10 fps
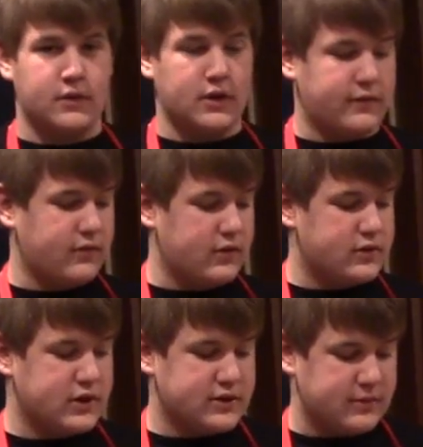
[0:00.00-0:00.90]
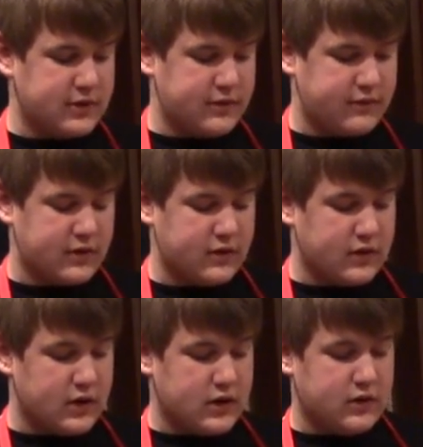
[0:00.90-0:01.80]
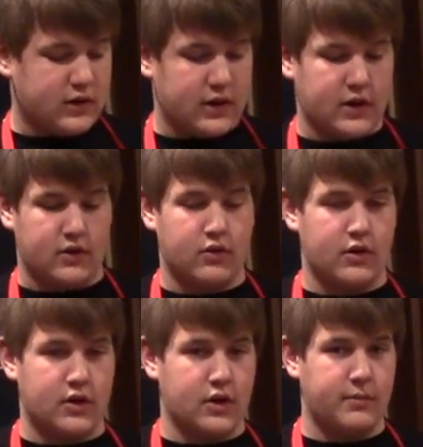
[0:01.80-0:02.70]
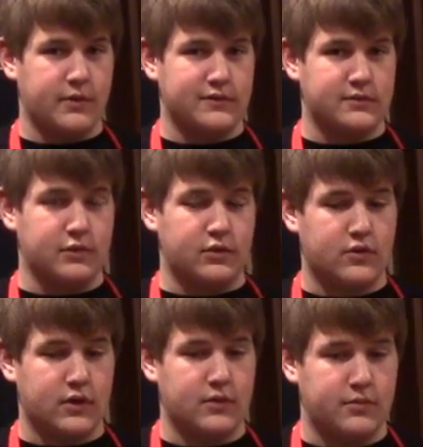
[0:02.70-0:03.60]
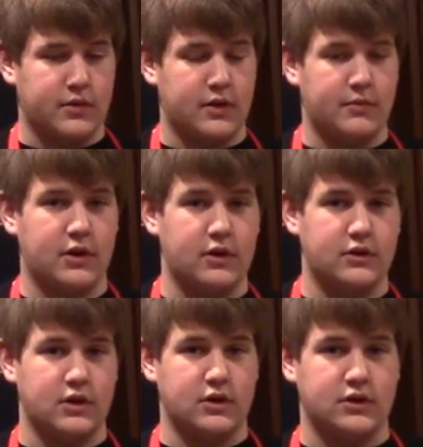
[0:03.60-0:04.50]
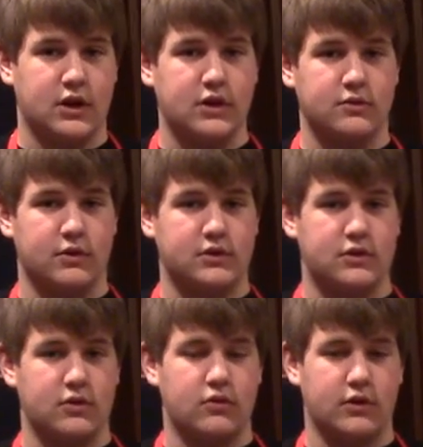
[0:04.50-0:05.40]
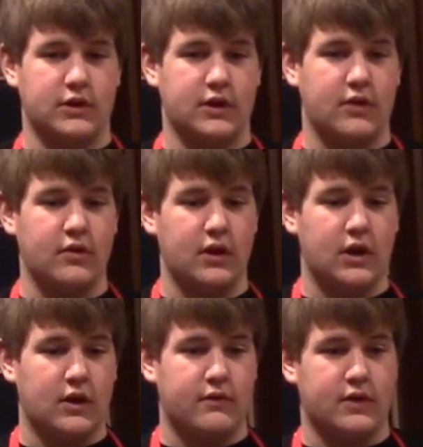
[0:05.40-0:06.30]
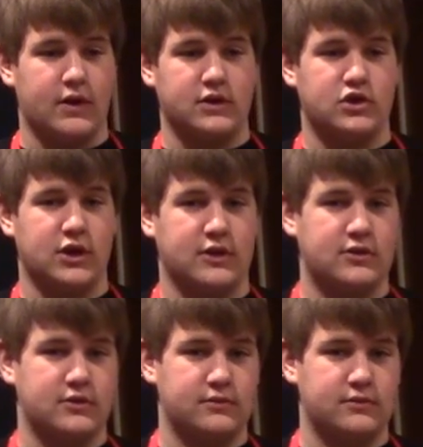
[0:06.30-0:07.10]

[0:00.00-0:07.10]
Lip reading: If you want to try something different, you can add a 1/4 cup of smooth creamy peanut butter to your sauce while it's still cooling down for a nice change.